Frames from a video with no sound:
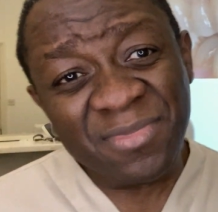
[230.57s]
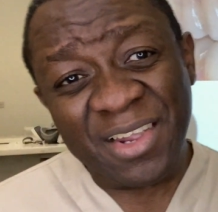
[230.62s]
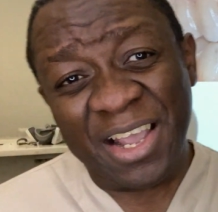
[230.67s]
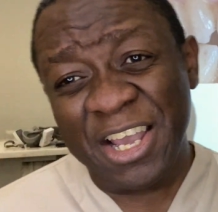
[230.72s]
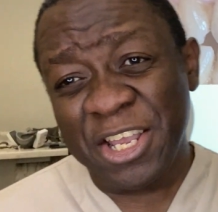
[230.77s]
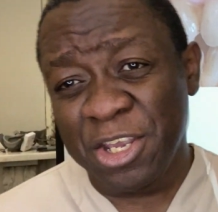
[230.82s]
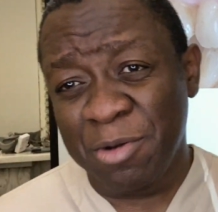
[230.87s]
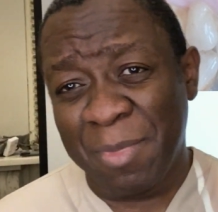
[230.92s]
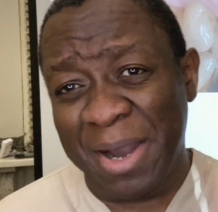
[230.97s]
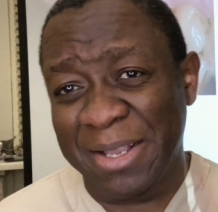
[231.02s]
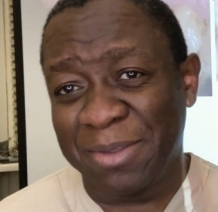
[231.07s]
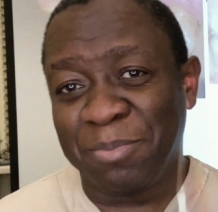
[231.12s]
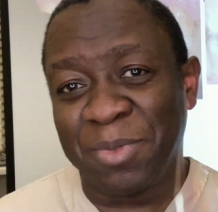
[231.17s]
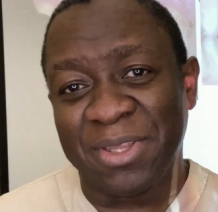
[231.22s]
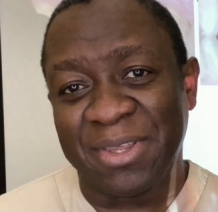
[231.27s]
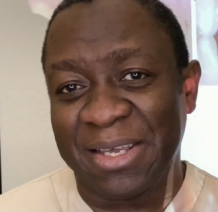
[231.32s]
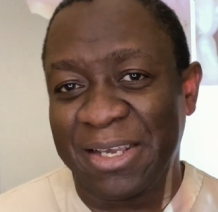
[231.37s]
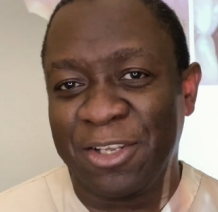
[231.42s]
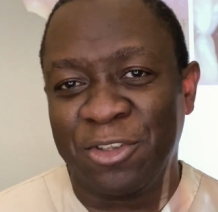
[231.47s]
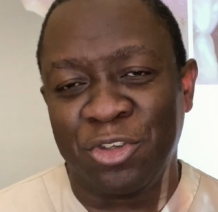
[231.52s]
And you might be
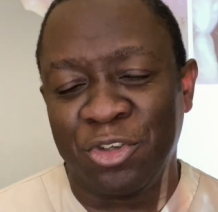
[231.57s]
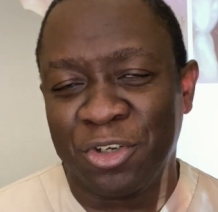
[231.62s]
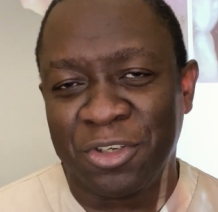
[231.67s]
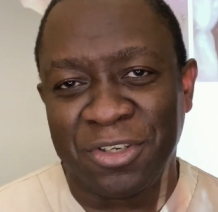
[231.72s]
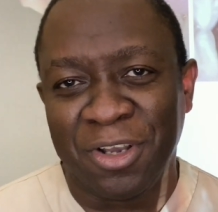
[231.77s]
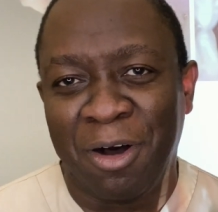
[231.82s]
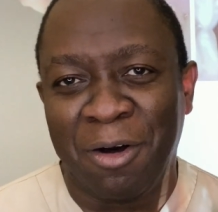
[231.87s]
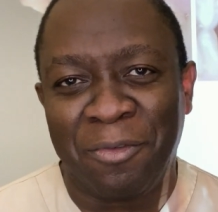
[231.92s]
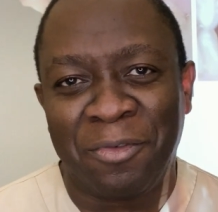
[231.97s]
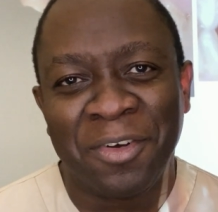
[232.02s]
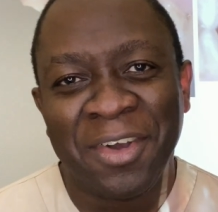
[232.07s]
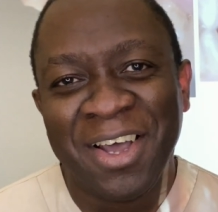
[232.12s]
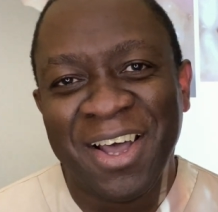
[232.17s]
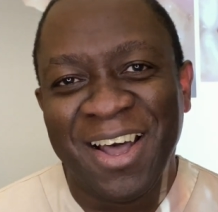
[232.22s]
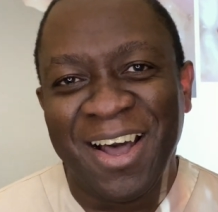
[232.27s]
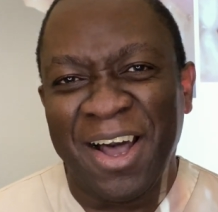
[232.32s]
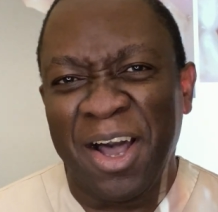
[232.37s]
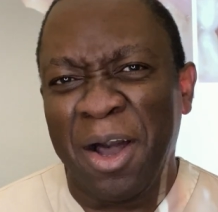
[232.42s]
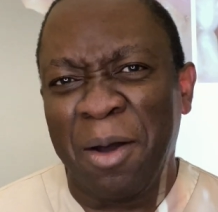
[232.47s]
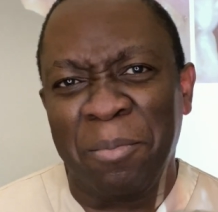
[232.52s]
thinking to yourself,
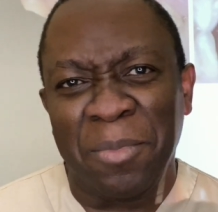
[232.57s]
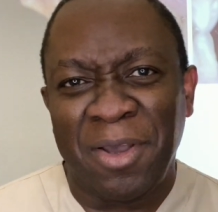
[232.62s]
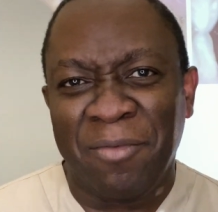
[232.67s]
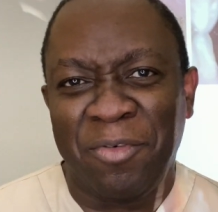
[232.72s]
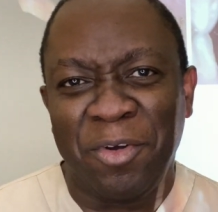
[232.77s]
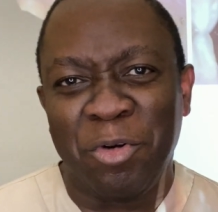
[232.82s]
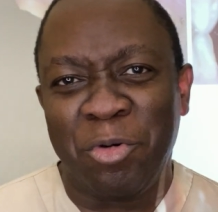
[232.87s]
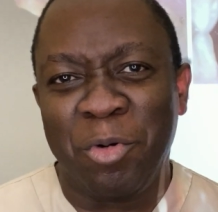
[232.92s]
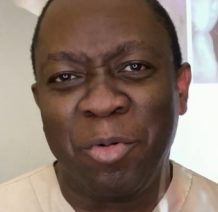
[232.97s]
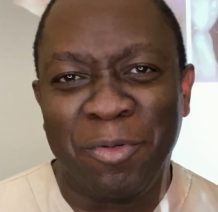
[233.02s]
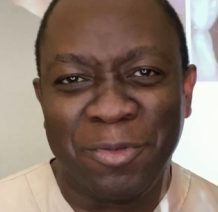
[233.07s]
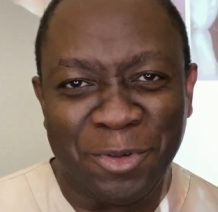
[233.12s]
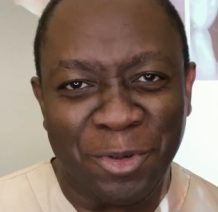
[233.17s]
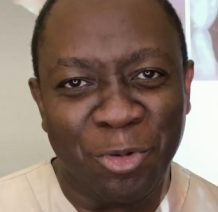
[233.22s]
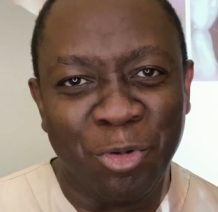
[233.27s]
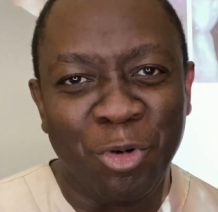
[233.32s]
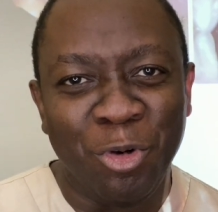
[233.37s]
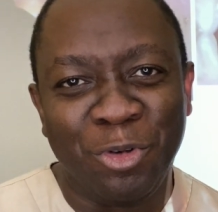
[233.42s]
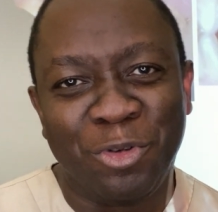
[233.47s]
if he removes the